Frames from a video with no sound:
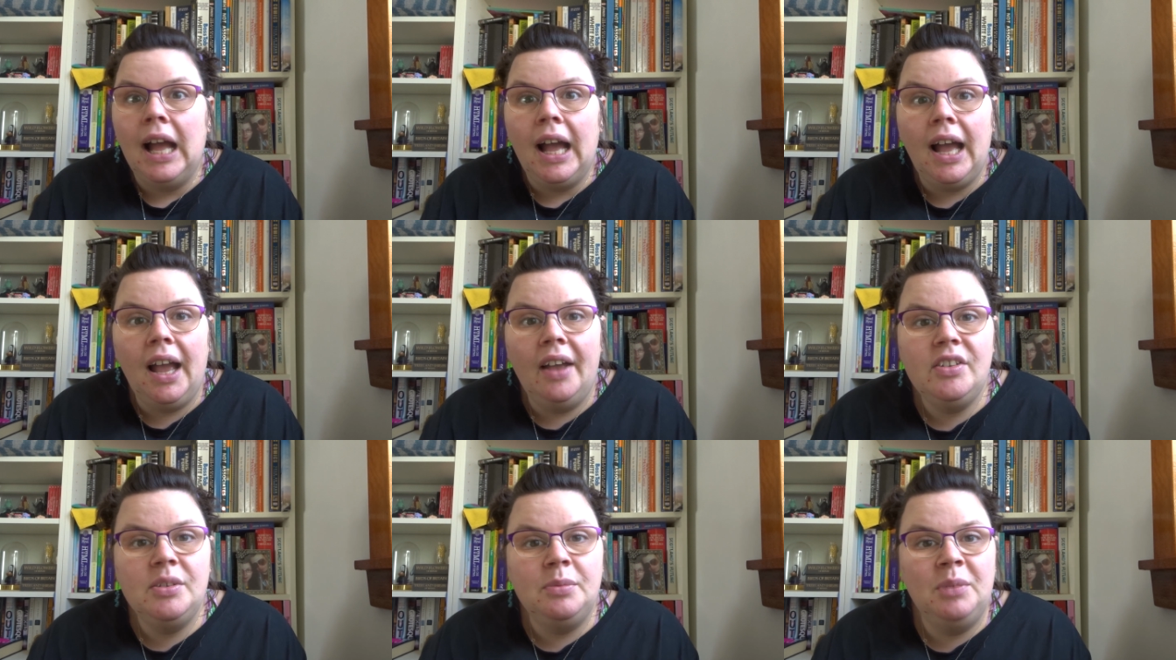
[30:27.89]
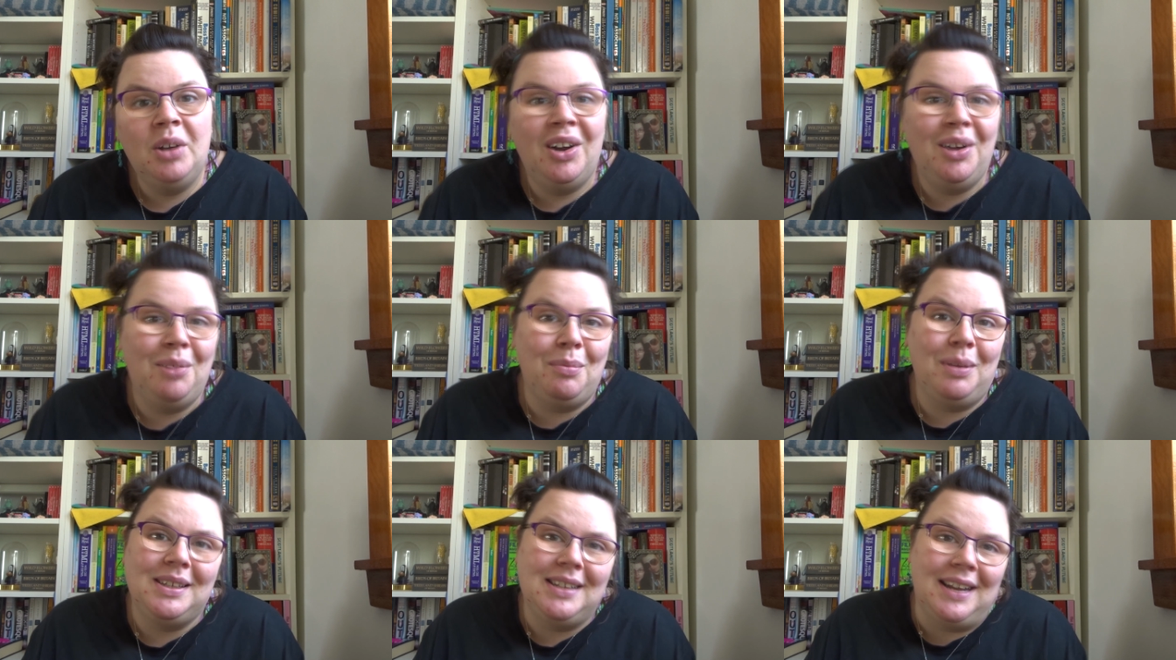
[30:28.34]
have some yarn
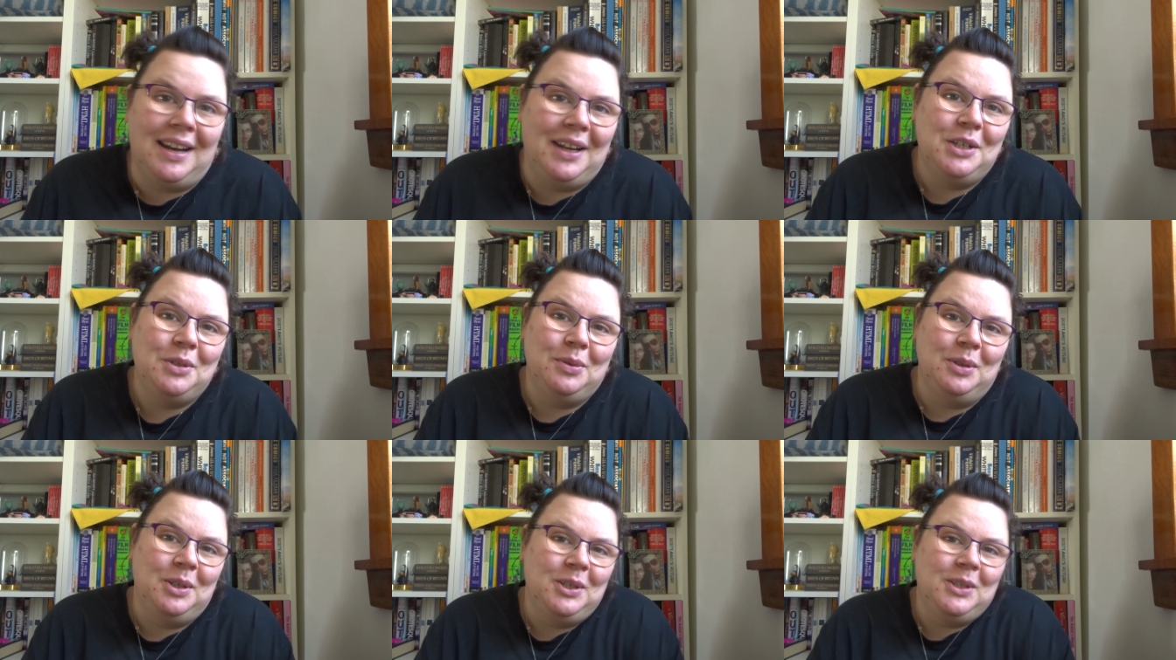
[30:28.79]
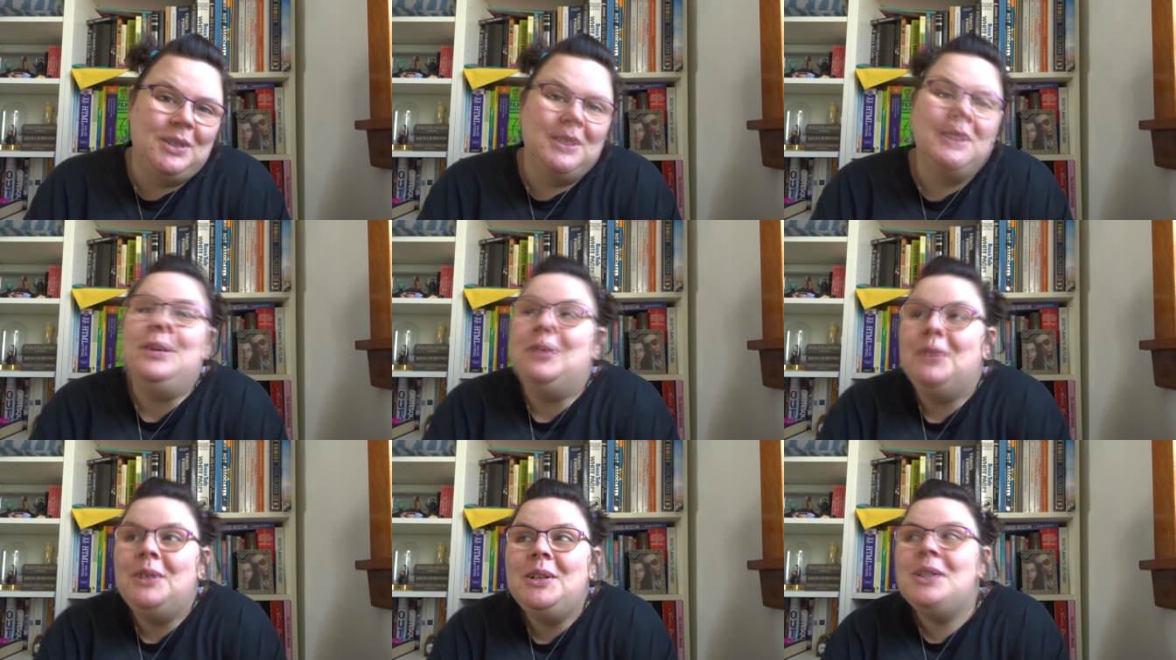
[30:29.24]
at my stash,
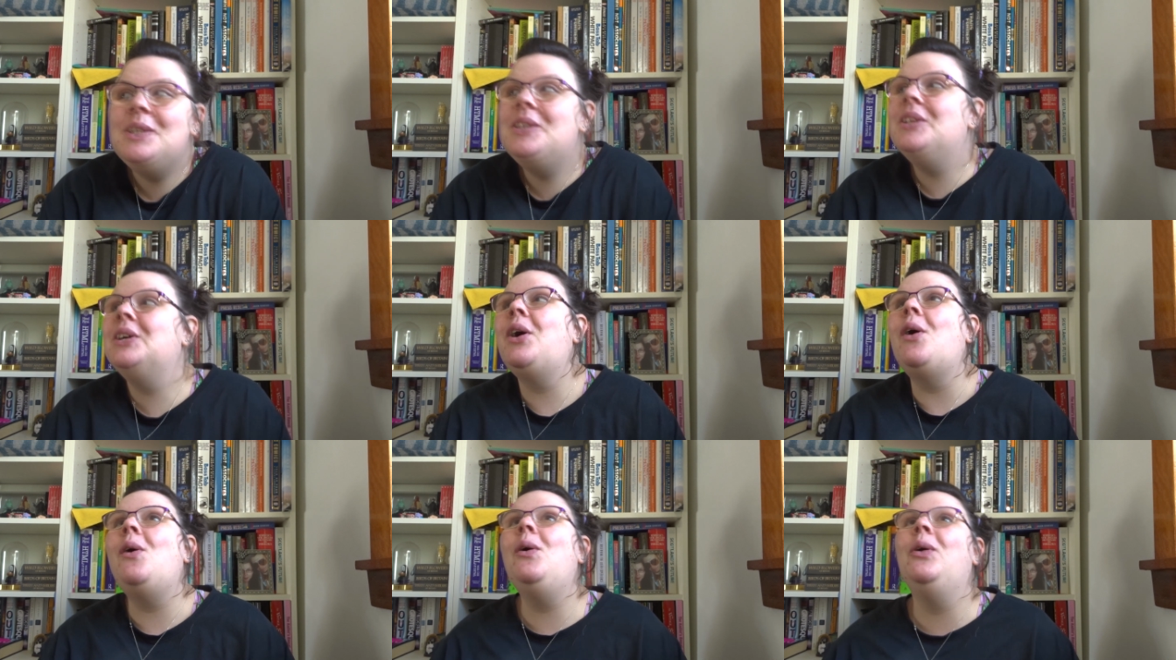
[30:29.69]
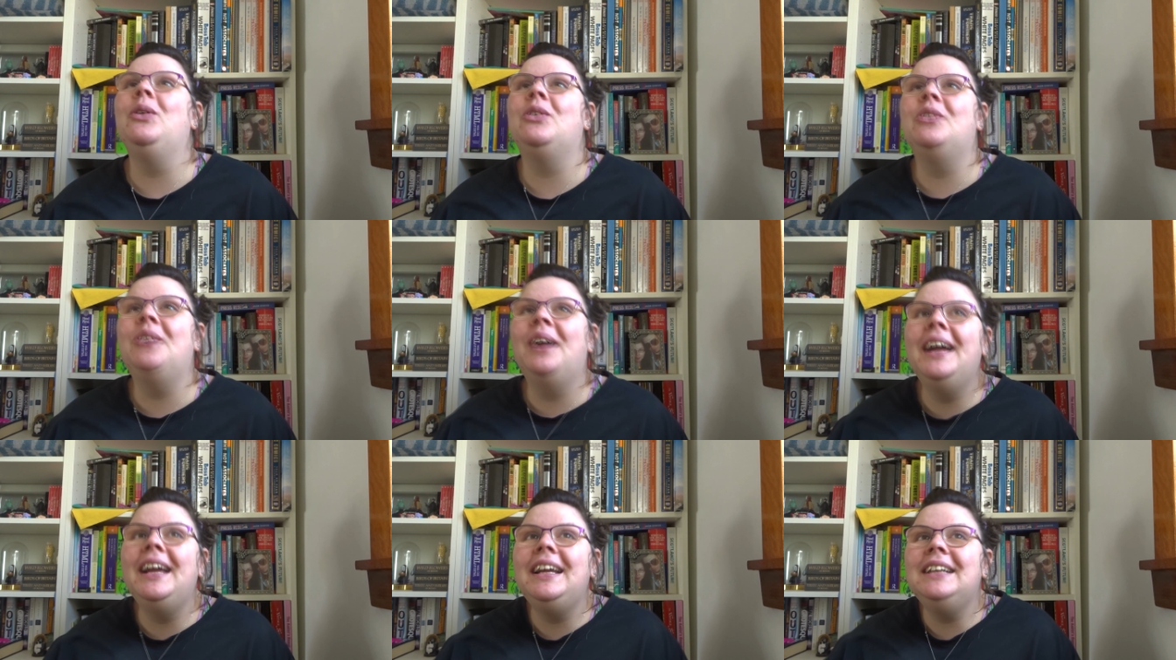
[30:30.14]
which is the goal,
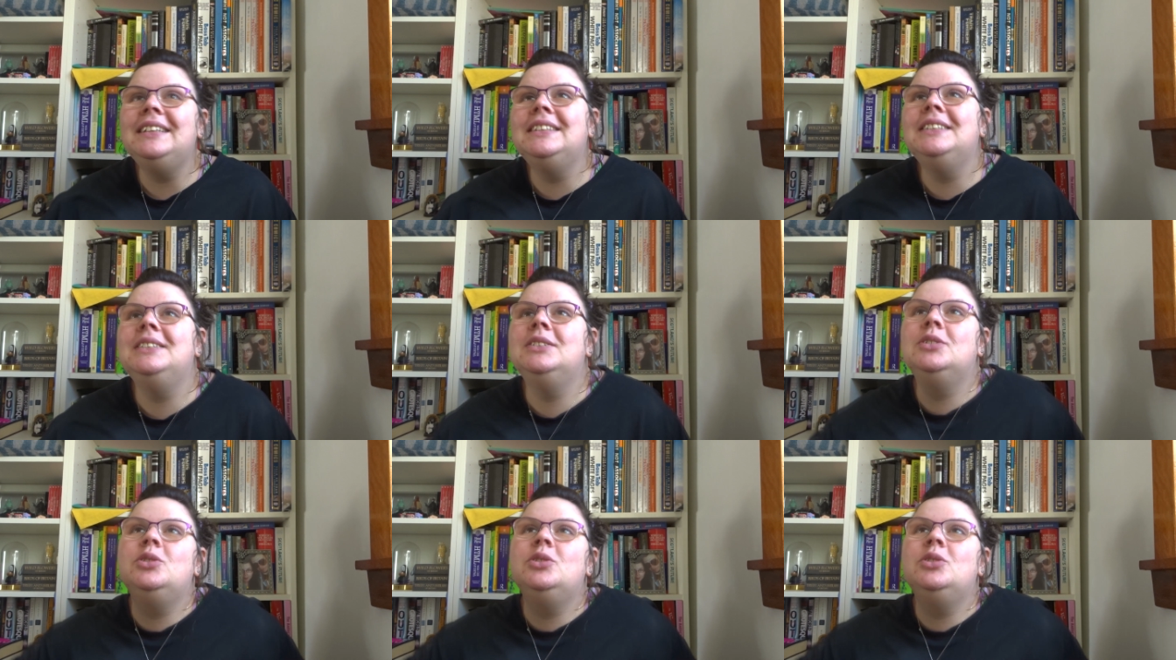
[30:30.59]
right?